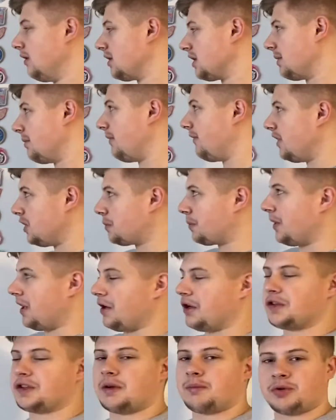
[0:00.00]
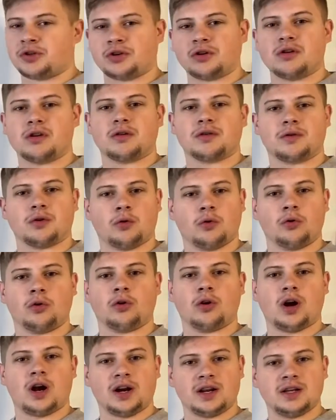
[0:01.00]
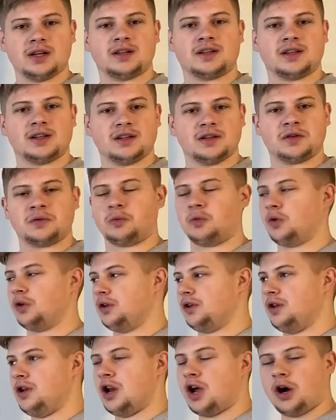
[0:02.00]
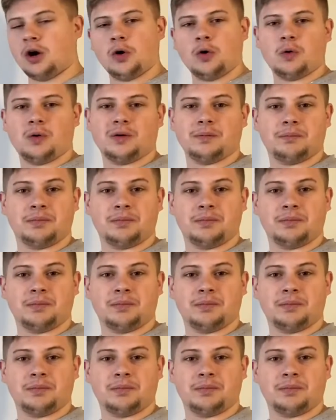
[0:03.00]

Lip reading: Some of these players I'm sure older audiences would know,